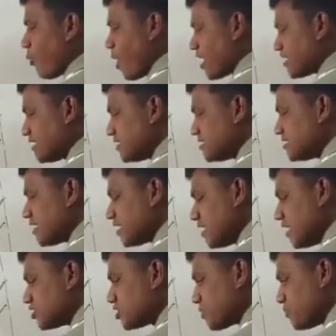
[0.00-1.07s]
What is the
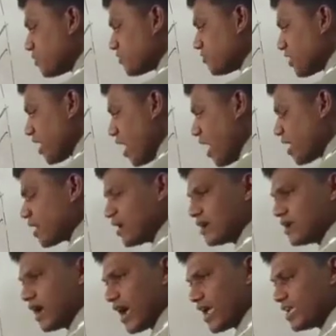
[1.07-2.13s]
relation between R
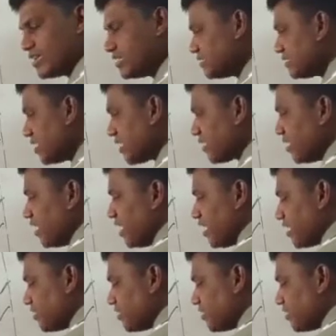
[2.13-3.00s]
and I is there?